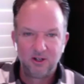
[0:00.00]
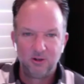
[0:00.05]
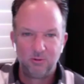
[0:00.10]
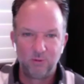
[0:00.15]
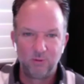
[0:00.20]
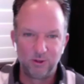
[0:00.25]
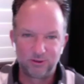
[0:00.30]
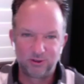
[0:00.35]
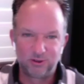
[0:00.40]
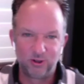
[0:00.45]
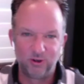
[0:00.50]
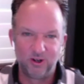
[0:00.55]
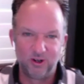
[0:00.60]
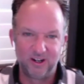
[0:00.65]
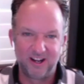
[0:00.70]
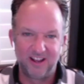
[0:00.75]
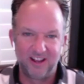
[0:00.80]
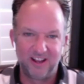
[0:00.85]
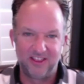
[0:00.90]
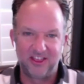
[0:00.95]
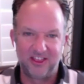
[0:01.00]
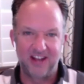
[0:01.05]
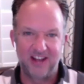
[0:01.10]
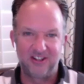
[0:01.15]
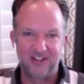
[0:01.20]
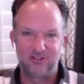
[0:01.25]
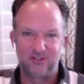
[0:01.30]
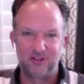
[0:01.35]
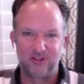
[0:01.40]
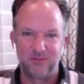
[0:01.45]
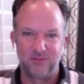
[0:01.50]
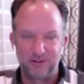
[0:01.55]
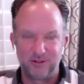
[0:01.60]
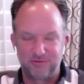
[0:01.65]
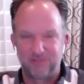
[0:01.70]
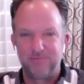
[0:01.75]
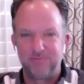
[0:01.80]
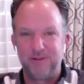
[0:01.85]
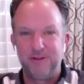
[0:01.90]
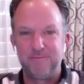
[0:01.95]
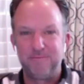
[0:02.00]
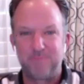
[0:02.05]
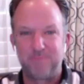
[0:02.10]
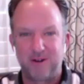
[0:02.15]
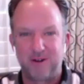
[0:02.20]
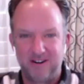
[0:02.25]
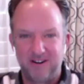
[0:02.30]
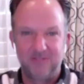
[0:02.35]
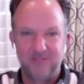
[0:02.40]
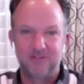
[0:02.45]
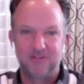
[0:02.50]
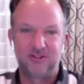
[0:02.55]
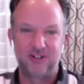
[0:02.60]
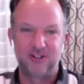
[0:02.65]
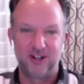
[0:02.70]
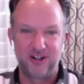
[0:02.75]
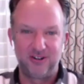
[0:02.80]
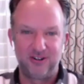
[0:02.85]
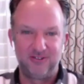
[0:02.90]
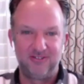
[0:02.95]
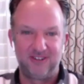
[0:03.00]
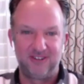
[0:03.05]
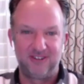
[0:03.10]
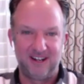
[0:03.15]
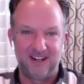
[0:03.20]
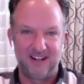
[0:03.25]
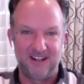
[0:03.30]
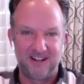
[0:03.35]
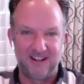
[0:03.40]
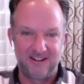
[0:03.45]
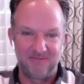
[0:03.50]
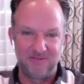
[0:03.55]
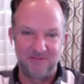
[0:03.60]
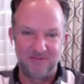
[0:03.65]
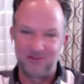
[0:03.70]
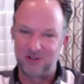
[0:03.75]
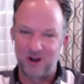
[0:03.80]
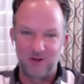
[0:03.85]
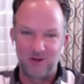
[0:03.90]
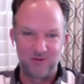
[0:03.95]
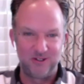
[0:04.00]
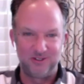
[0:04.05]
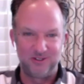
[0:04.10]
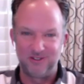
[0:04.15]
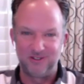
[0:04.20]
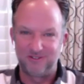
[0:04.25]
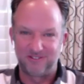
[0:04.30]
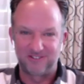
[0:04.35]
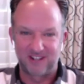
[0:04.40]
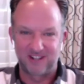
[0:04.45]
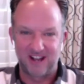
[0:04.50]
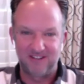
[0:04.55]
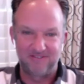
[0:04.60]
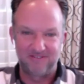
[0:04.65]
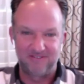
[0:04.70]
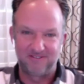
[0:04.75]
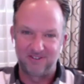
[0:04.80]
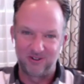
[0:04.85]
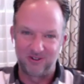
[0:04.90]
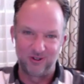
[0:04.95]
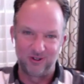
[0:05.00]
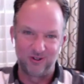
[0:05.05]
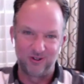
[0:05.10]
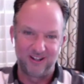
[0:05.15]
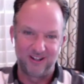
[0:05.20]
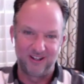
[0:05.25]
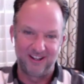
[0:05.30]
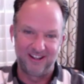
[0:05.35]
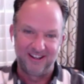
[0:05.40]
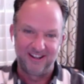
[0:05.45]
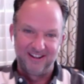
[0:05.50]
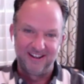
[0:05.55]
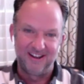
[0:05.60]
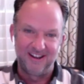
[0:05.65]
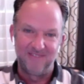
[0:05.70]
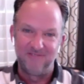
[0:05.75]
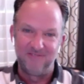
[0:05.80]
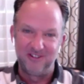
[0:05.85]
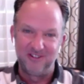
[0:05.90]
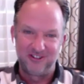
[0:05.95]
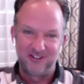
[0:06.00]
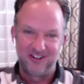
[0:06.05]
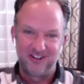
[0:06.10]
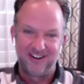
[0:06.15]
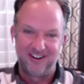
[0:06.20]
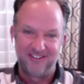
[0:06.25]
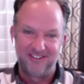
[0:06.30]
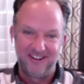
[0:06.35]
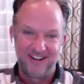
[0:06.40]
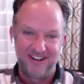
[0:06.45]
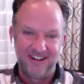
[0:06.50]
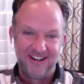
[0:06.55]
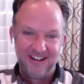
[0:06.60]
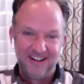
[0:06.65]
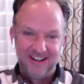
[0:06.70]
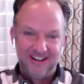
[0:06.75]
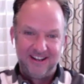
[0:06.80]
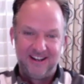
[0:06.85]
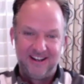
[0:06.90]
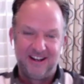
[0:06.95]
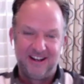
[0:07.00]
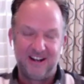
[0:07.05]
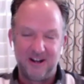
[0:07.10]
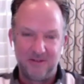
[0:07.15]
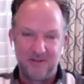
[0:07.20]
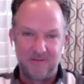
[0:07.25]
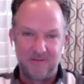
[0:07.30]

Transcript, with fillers: Well, Stuart, again, thank you so much for being part of the show. Uh, as always, insightful and uh, visionary uh,